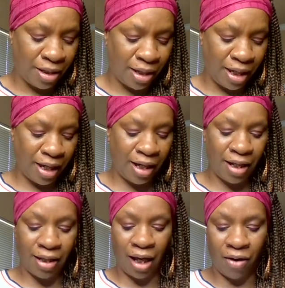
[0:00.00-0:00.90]

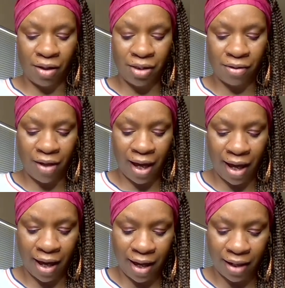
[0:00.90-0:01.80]
And they also
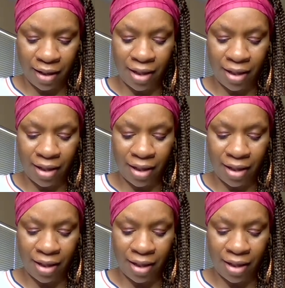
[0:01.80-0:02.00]
had,